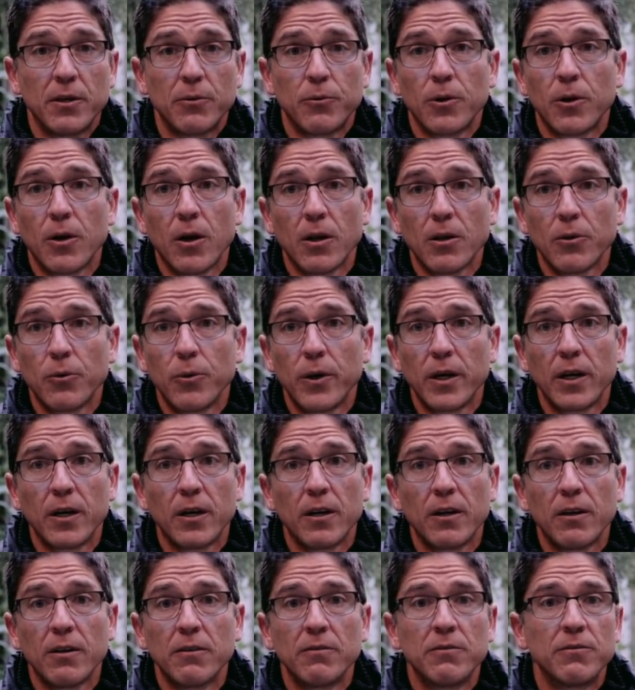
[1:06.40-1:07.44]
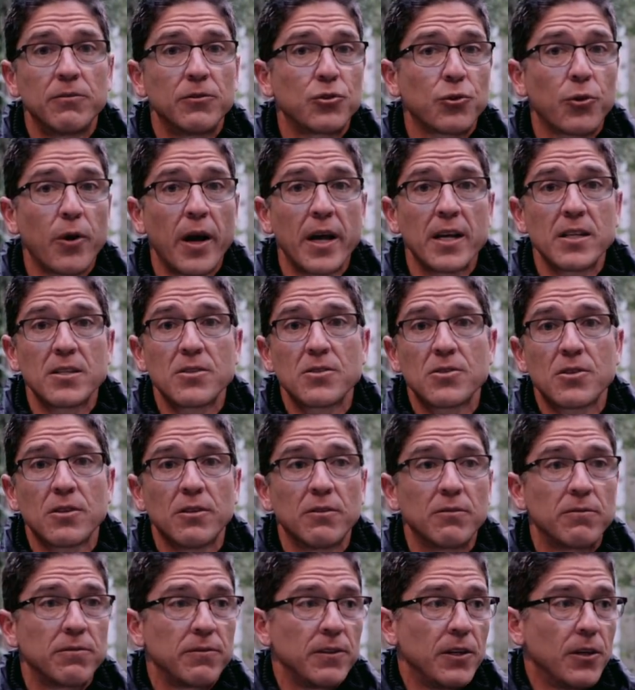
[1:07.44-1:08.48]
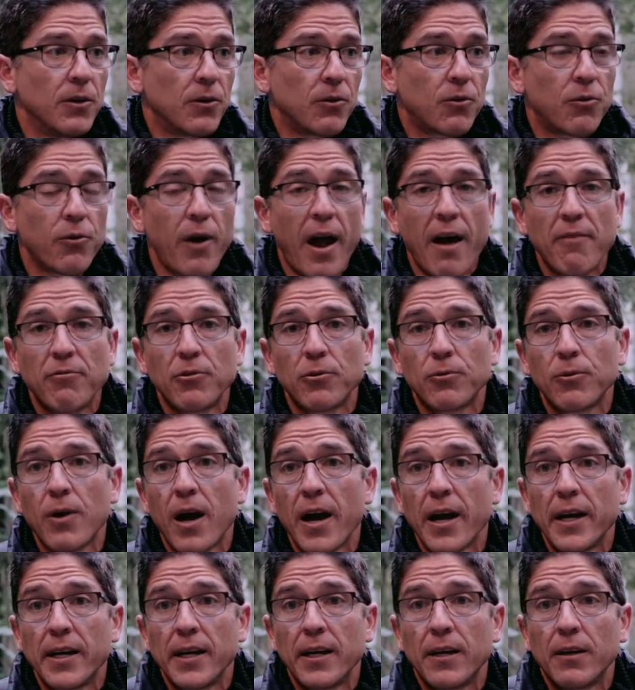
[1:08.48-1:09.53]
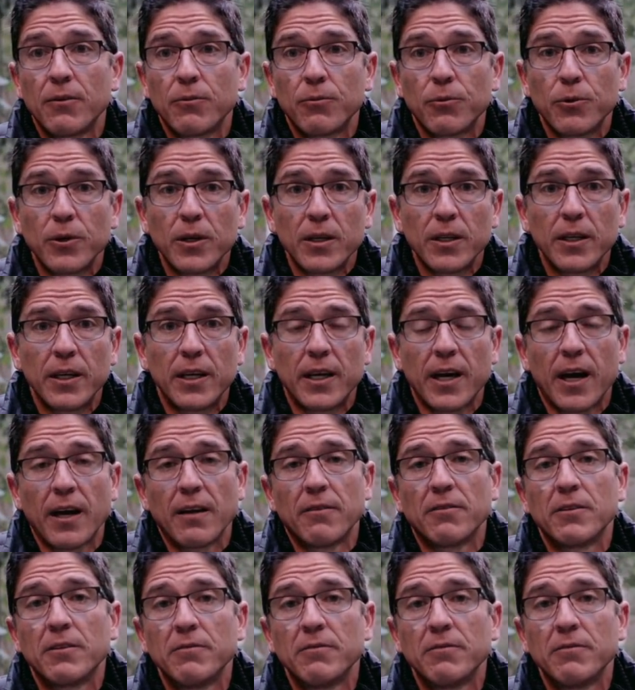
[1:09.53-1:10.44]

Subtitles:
we're all aware of trends of gravel riding, really kind of